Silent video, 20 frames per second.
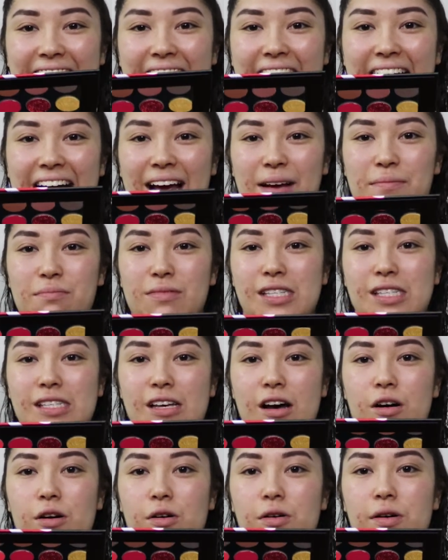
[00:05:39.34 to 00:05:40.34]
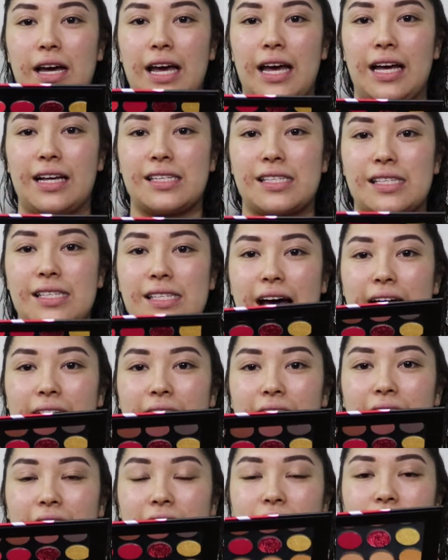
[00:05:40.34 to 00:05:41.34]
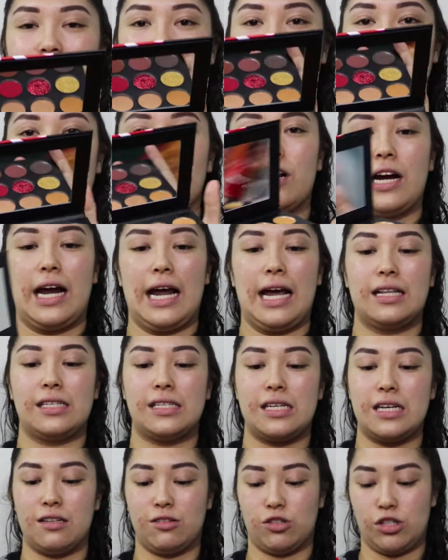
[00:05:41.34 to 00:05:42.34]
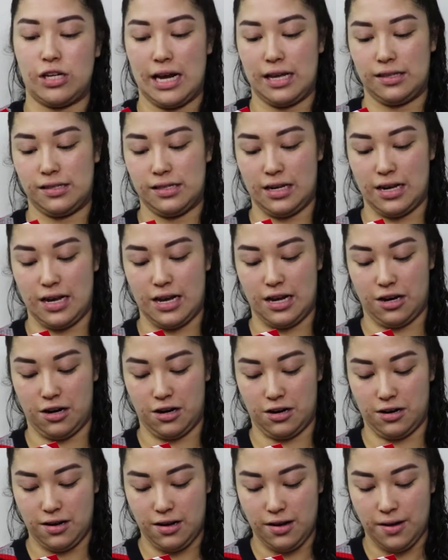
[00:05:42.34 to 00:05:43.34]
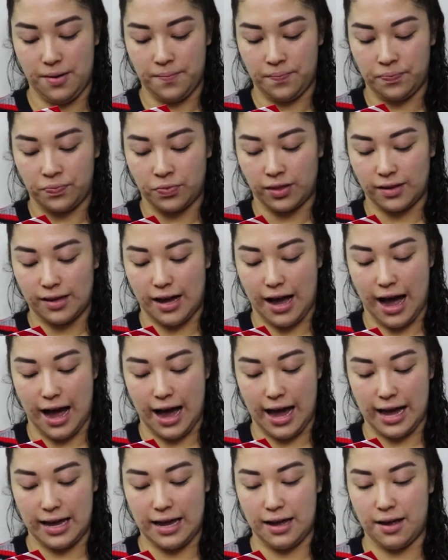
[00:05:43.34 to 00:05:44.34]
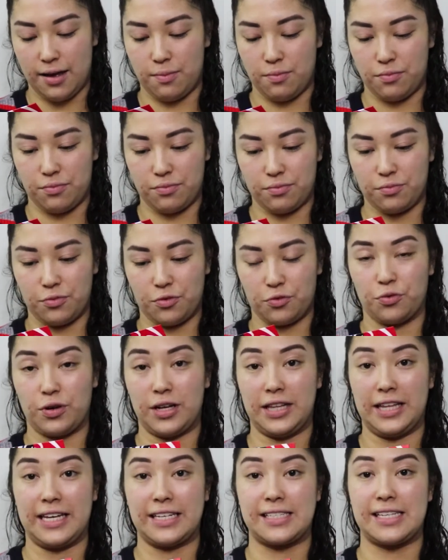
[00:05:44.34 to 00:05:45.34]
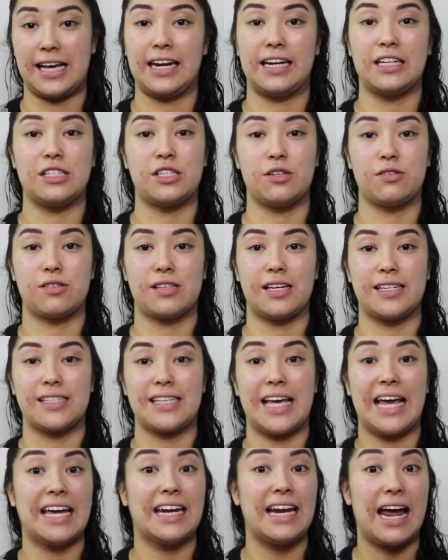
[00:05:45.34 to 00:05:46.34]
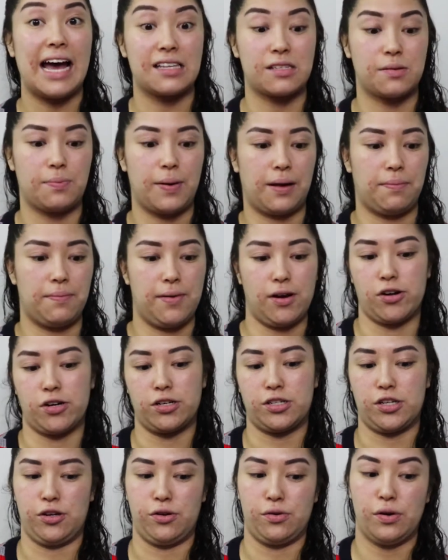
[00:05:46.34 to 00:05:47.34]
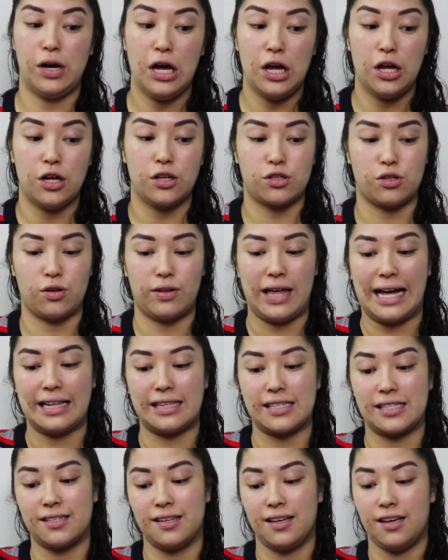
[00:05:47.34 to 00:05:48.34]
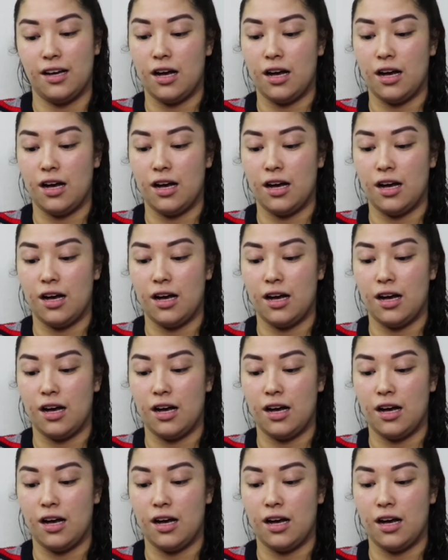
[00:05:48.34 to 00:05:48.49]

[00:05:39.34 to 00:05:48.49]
I'm so excited. So there are 18 shades in here. I am really excited to use this, and it has a big mirror too, so that's